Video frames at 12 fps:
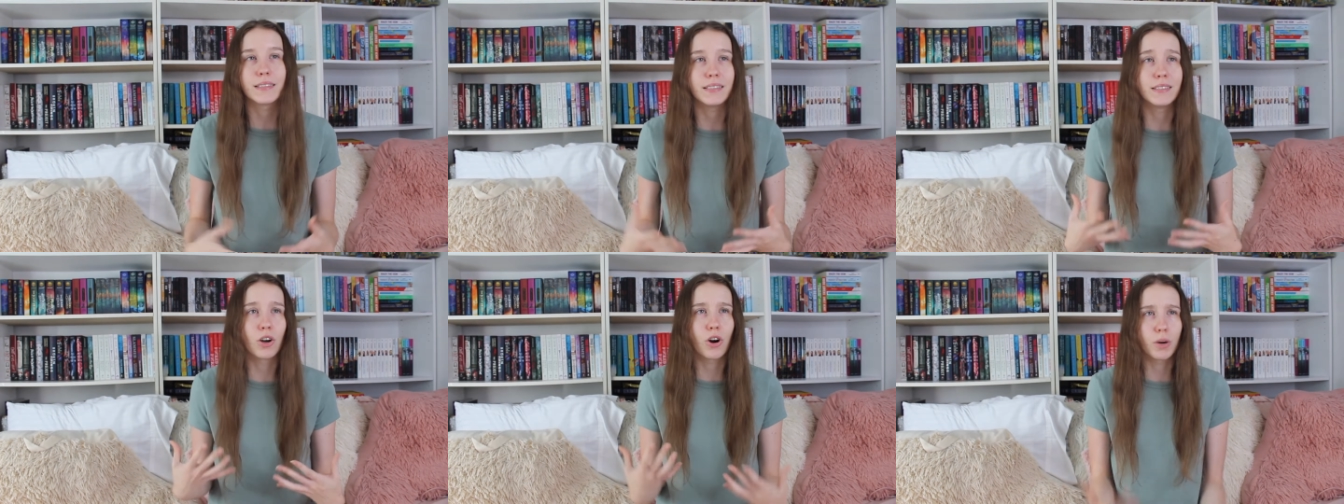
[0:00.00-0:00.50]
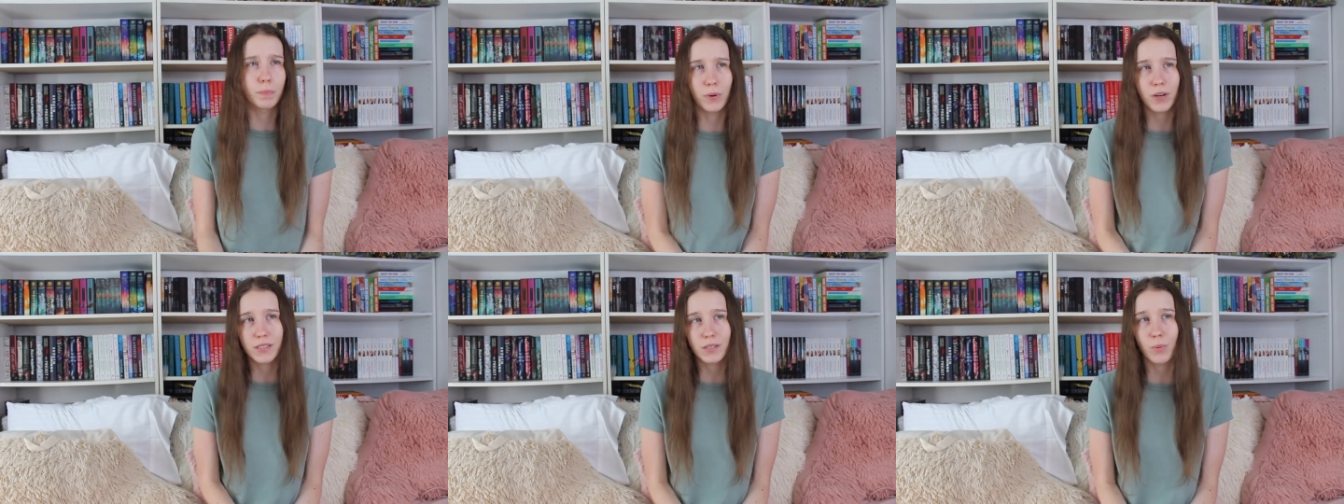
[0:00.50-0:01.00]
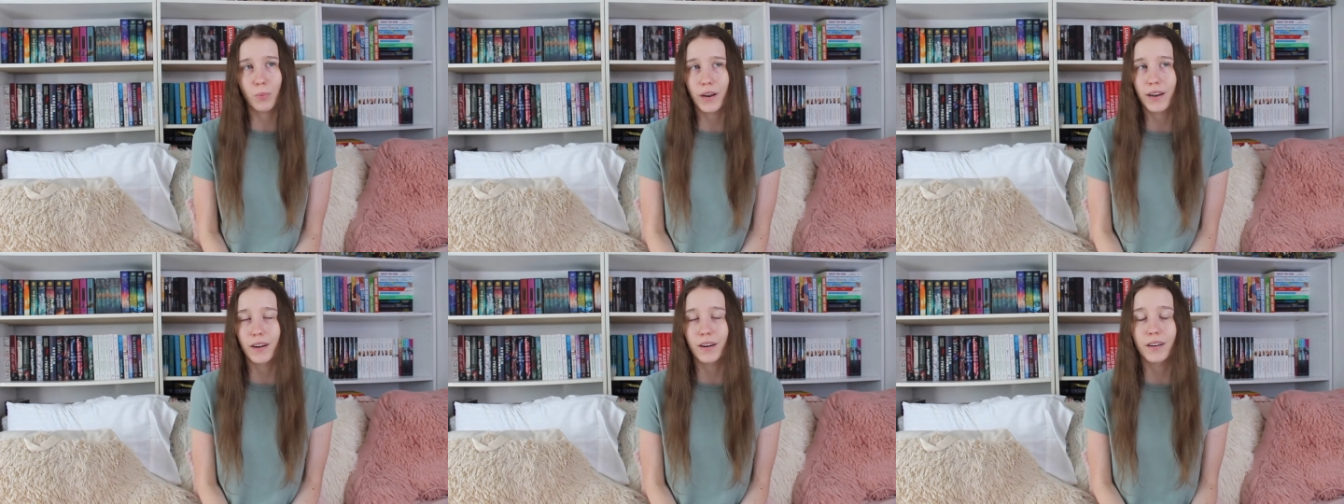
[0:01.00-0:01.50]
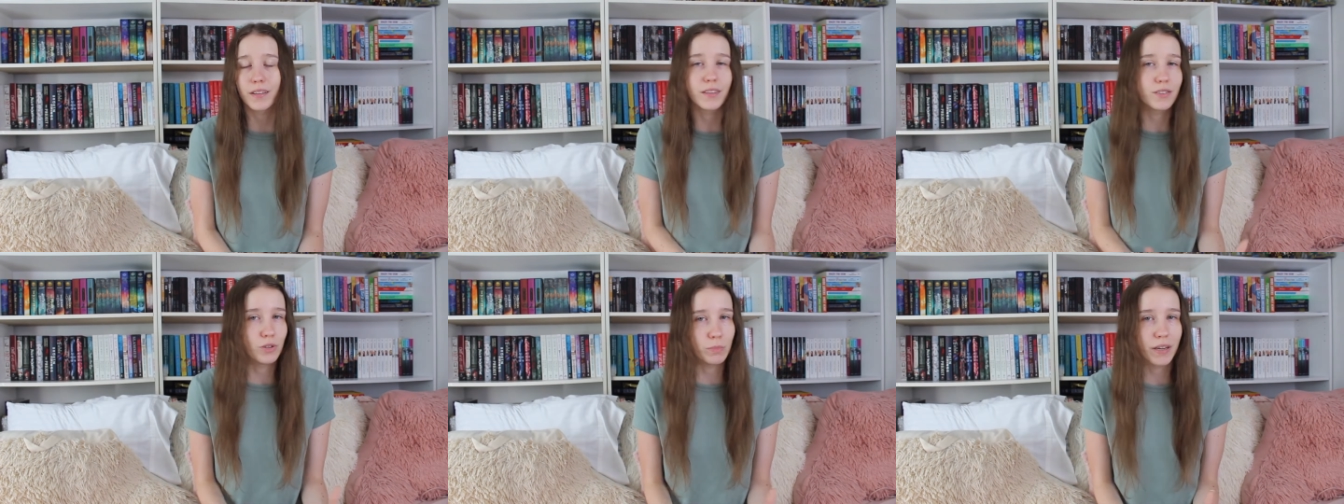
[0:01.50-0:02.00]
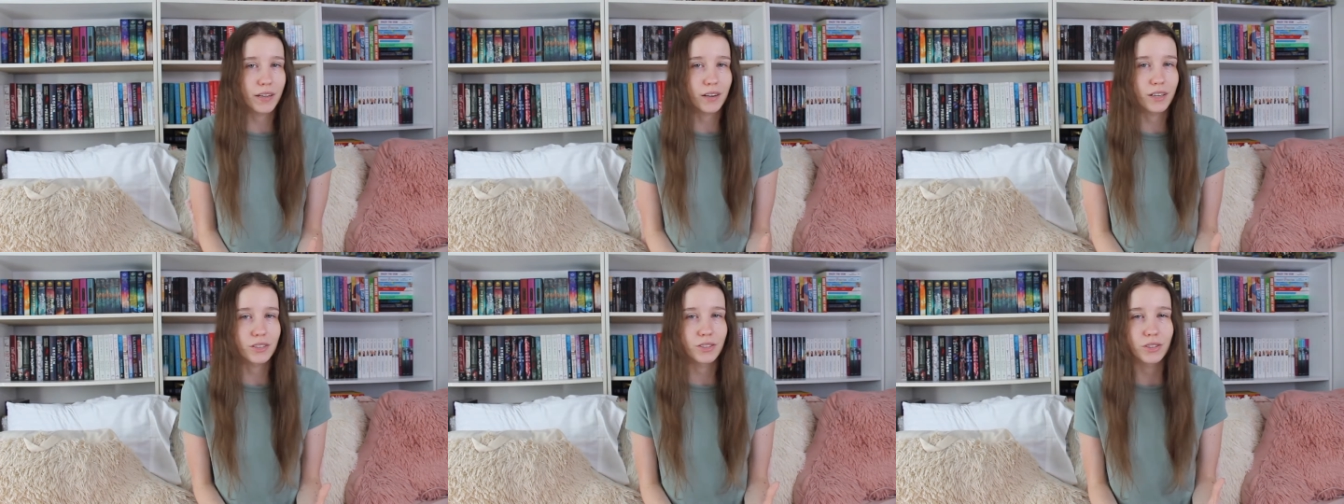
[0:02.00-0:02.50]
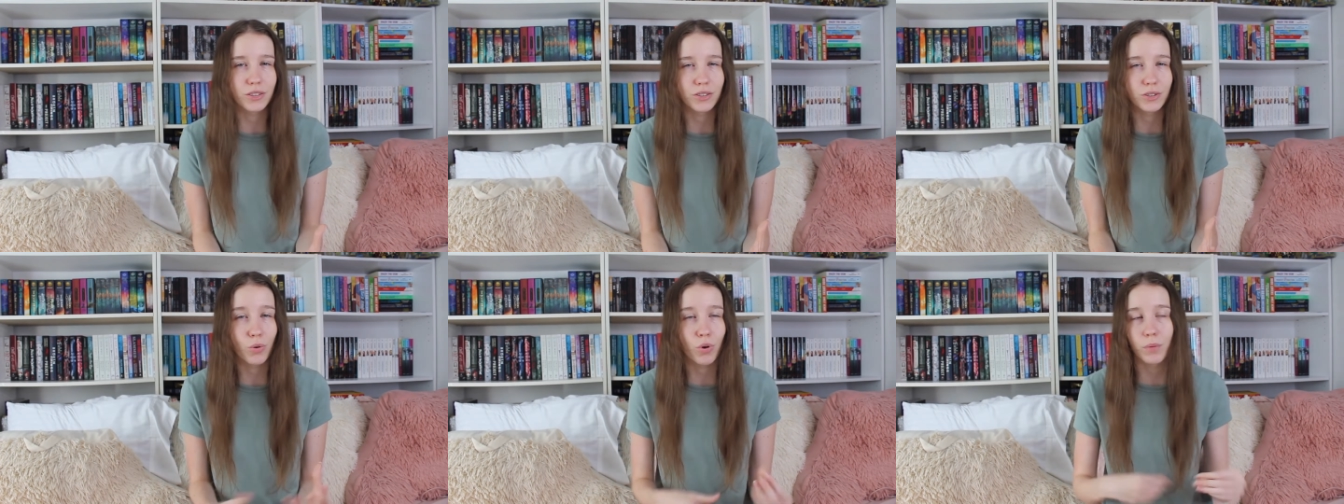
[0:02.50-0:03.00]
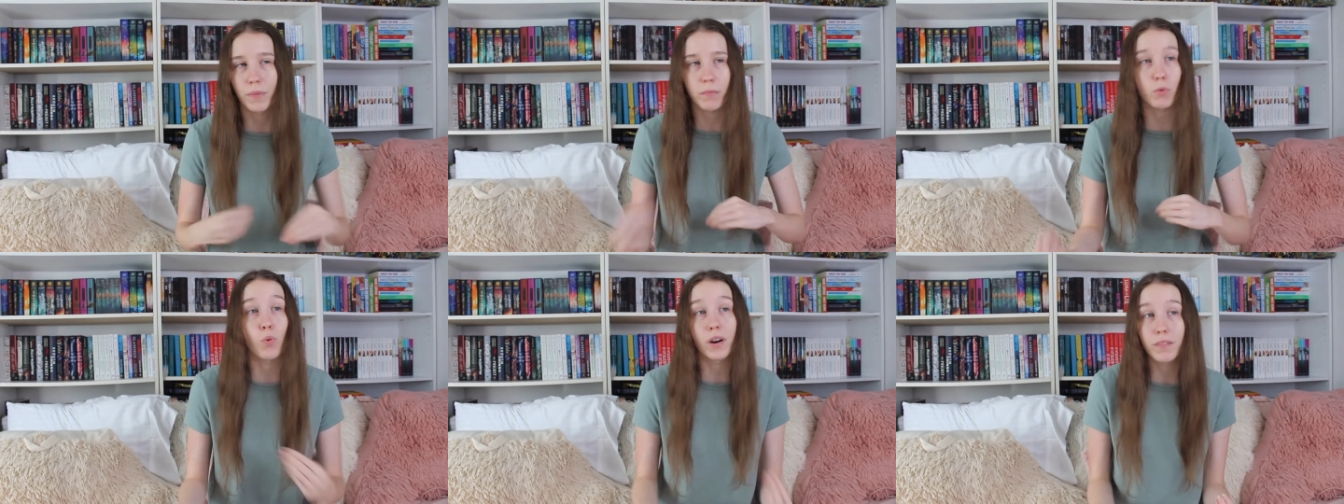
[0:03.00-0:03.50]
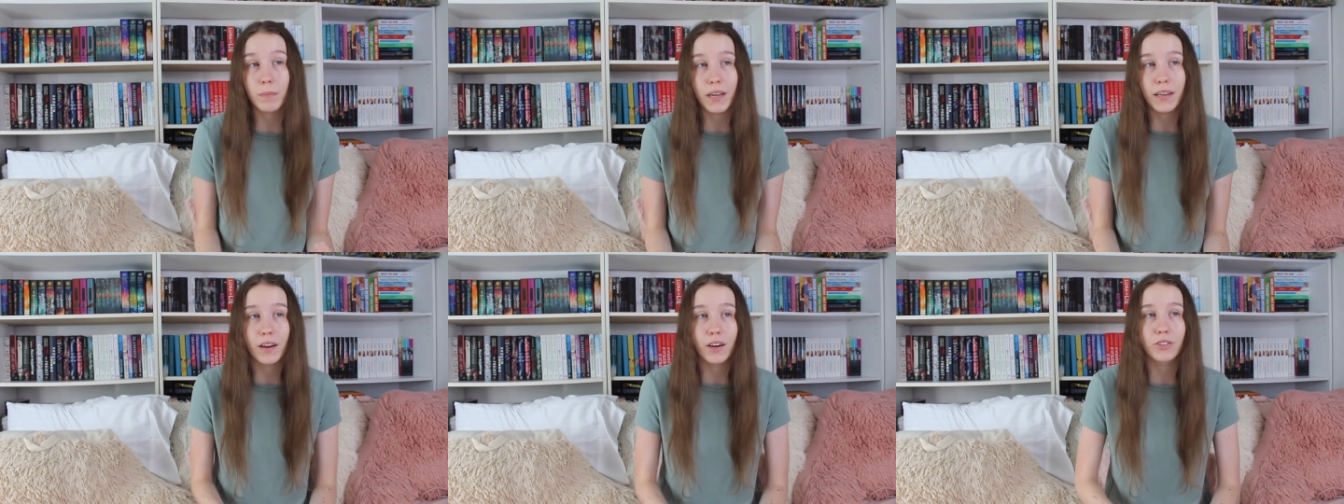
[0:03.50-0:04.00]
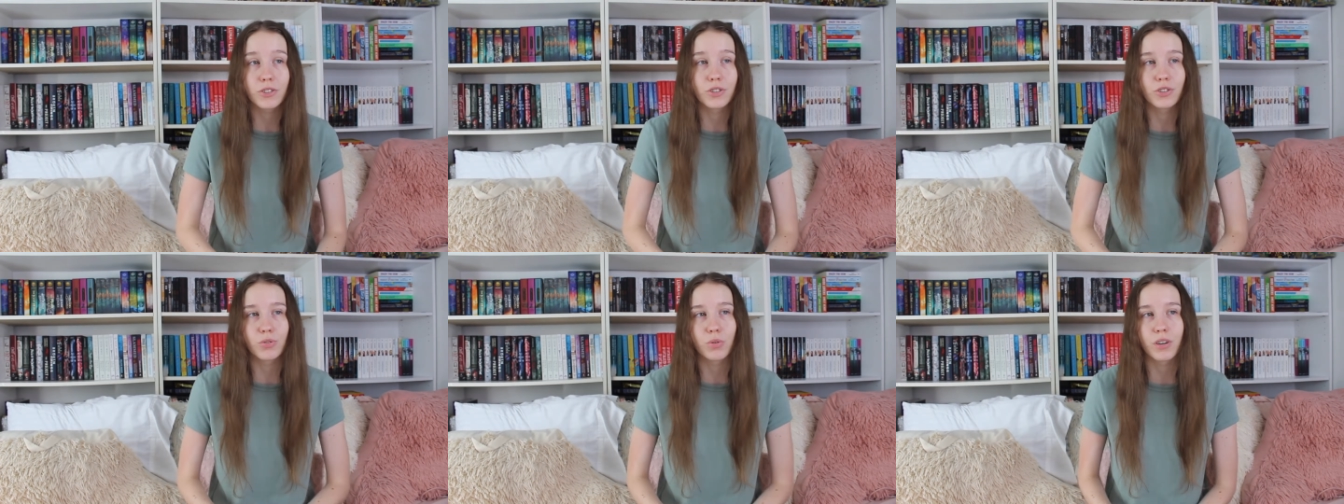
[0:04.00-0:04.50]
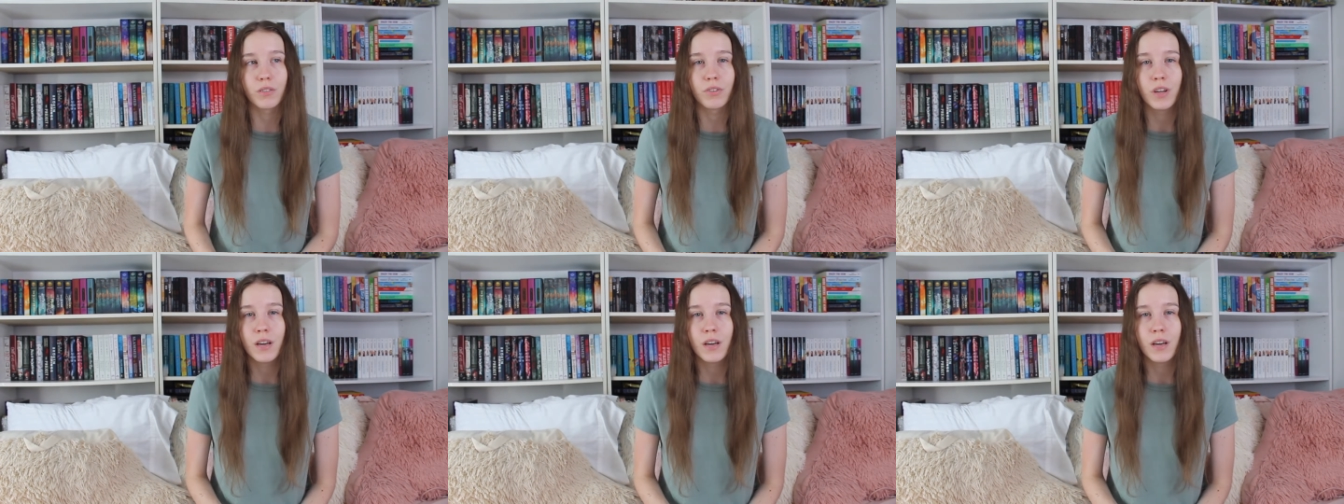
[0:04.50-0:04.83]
These are books where the two main characters, or maybe one of the main characters, sort of